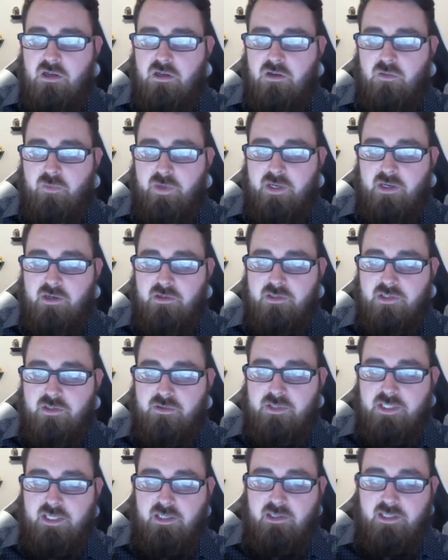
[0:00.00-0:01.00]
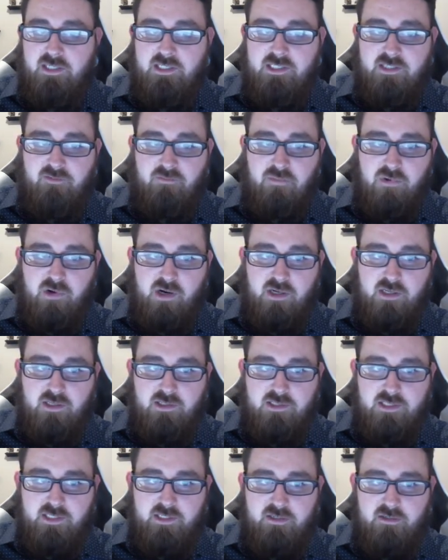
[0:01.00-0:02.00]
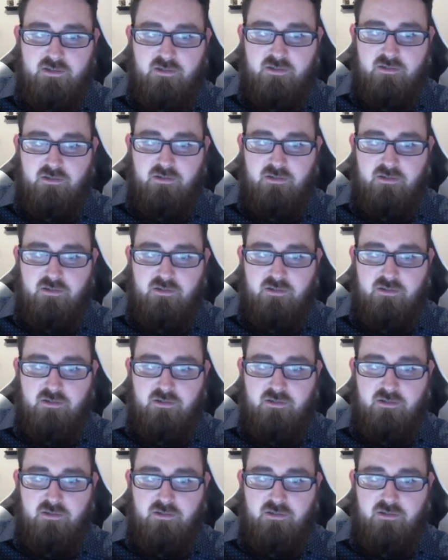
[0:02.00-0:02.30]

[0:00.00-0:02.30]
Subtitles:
We can also see a list of products here